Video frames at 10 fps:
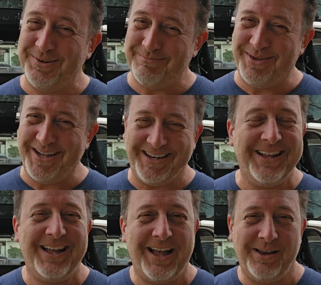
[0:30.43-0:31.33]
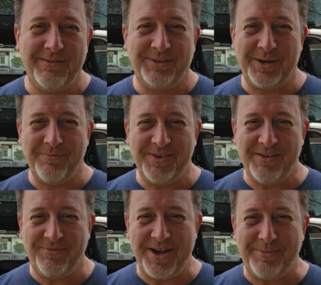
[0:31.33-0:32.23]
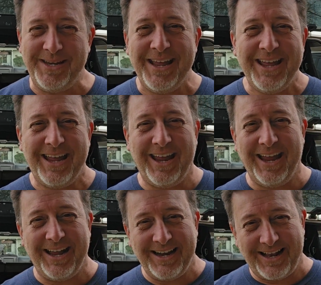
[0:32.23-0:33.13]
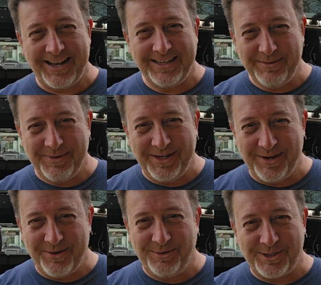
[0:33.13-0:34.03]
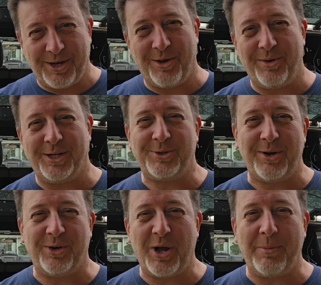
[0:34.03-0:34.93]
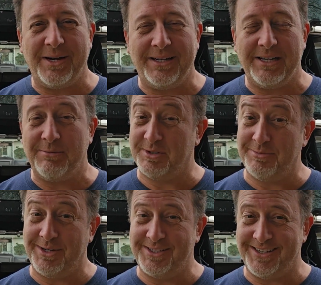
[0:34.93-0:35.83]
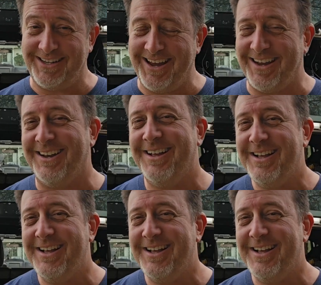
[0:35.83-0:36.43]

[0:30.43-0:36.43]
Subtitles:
But I love the company of family and I like them to go, so I try to accommodate them as much as I can.